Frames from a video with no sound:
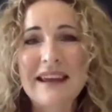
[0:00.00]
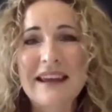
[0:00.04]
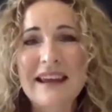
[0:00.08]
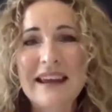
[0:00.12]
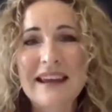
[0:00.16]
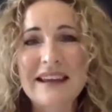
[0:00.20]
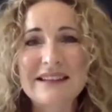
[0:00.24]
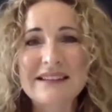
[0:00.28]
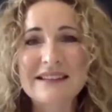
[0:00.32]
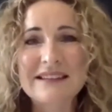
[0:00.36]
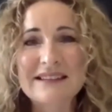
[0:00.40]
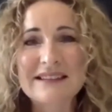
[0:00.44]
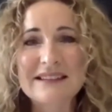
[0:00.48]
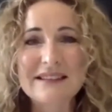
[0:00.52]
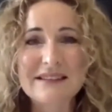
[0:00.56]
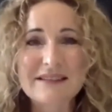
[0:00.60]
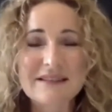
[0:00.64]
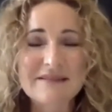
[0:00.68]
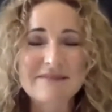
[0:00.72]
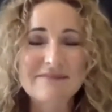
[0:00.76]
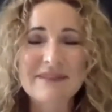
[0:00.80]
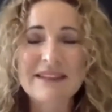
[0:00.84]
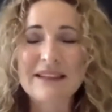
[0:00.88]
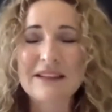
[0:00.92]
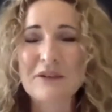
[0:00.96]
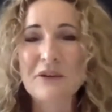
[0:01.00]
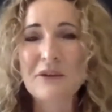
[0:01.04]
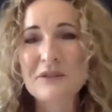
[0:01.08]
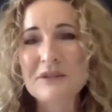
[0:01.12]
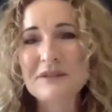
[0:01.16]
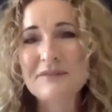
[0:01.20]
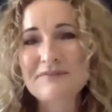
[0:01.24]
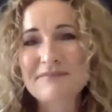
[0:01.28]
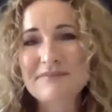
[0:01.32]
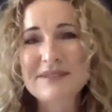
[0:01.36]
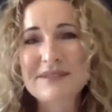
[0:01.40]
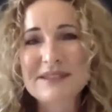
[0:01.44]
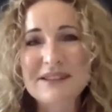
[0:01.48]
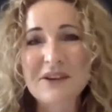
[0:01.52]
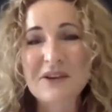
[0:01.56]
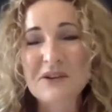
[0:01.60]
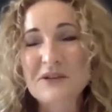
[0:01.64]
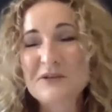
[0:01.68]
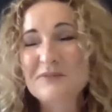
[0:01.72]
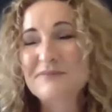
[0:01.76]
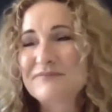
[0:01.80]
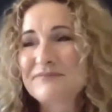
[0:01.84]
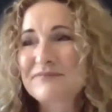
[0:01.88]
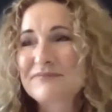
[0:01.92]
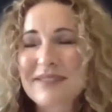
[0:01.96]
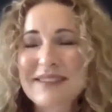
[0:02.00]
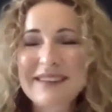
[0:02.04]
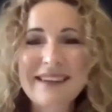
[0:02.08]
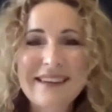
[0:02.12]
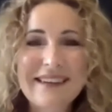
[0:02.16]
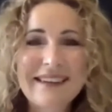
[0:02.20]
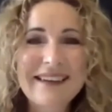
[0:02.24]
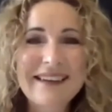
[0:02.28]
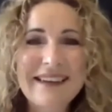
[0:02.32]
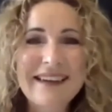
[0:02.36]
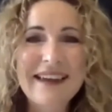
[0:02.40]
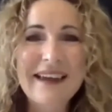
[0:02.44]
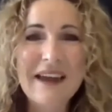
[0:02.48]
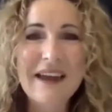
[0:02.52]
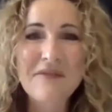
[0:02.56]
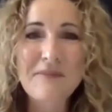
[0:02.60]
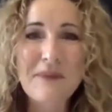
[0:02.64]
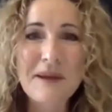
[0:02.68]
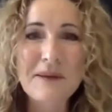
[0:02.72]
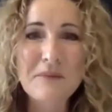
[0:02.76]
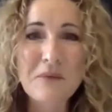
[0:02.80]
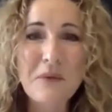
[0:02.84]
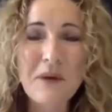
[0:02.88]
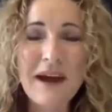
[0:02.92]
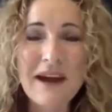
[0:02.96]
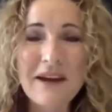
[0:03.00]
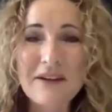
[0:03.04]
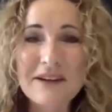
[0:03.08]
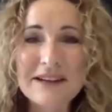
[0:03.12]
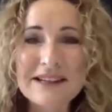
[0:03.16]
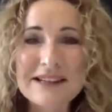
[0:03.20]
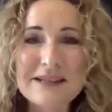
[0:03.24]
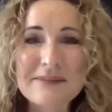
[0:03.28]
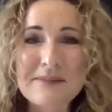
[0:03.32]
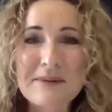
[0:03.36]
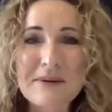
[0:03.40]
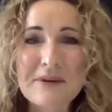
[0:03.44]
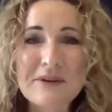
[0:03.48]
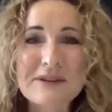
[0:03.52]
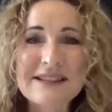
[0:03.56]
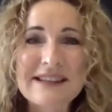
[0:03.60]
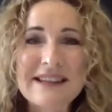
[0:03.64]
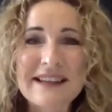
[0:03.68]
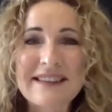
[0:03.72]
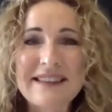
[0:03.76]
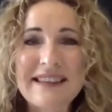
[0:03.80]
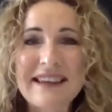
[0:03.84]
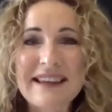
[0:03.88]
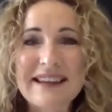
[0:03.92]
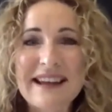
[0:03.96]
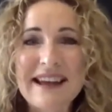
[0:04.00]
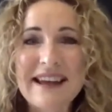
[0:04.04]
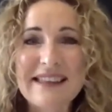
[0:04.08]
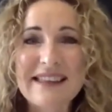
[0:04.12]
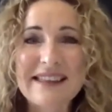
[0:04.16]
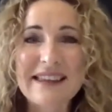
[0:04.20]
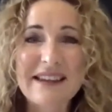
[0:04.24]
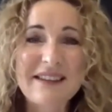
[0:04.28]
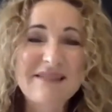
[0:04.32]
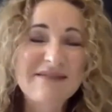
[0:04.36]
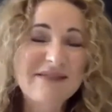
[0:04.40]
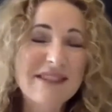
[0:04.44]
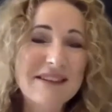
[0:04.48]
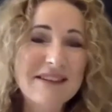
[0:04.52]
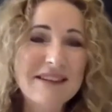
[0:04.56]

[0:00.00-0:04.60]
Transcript: And, so if people are experiencing that out there,